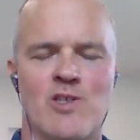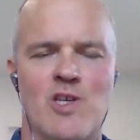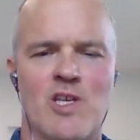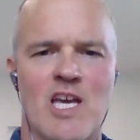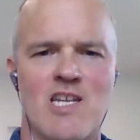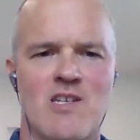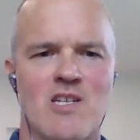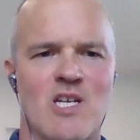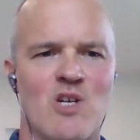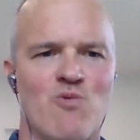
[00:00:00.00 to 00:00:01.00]
again, and
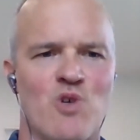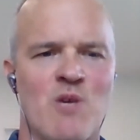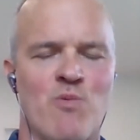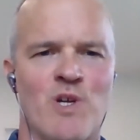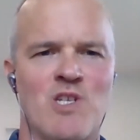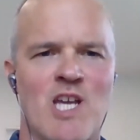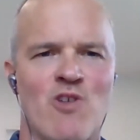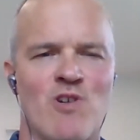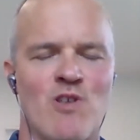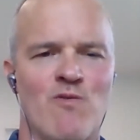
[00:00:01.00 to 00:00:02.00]
we'll keep working
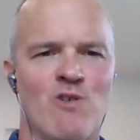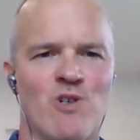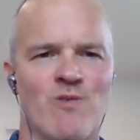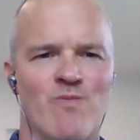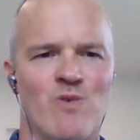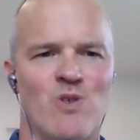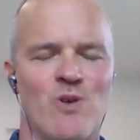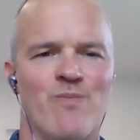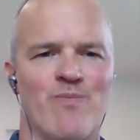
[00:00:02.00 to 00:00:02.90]
together into the future. So,